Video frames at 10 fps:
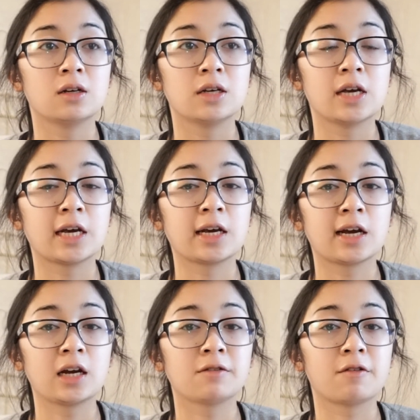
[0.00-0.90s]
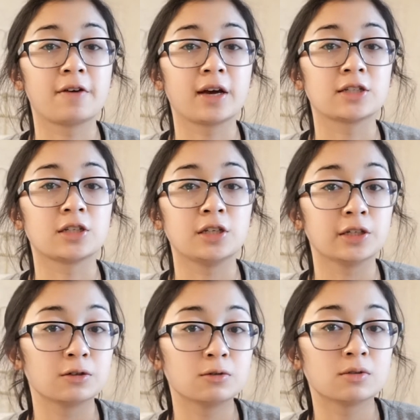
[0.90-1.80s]
it can kind of affect
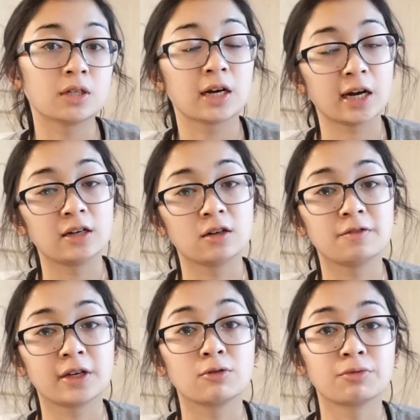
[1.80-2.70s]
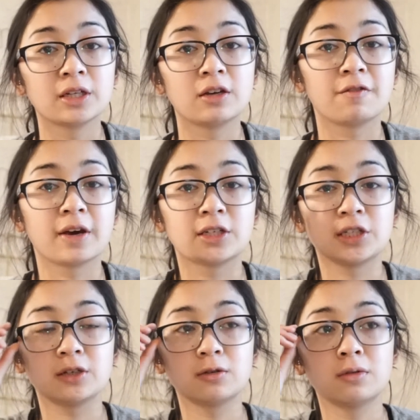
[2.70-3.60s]
you. Not kind of, it can really affect
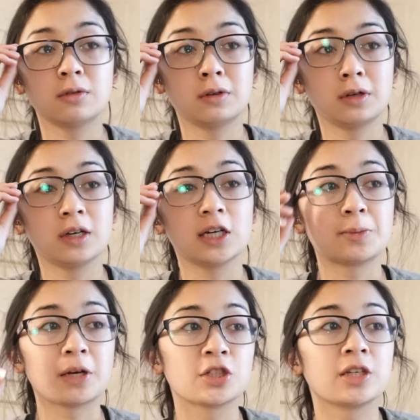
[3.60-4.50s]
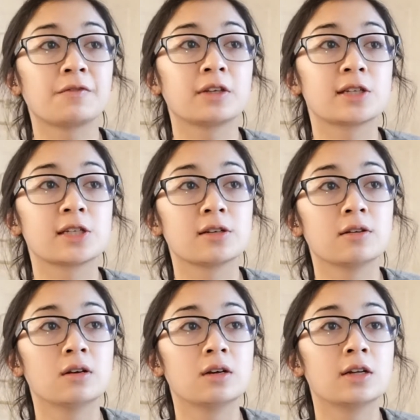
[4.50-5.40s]
you, especially if it's
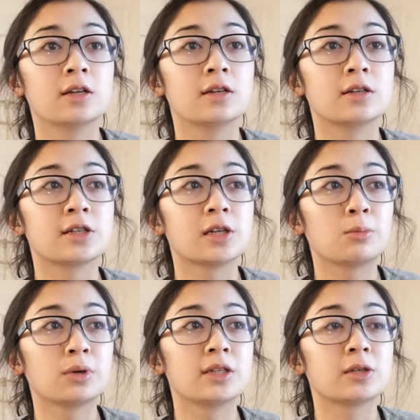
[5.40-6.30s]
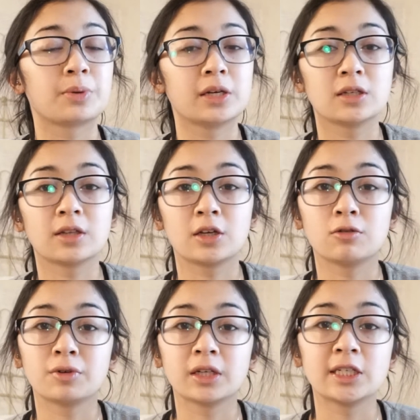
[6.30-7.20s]
someone's opinion that you
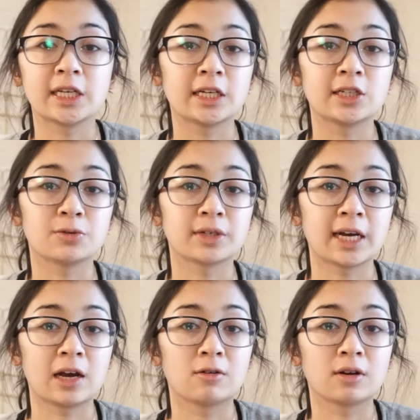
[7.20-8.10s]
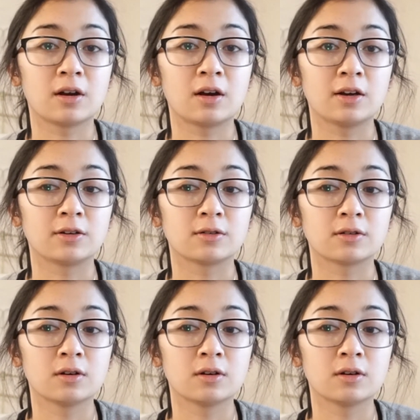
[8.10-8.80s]
really take into account on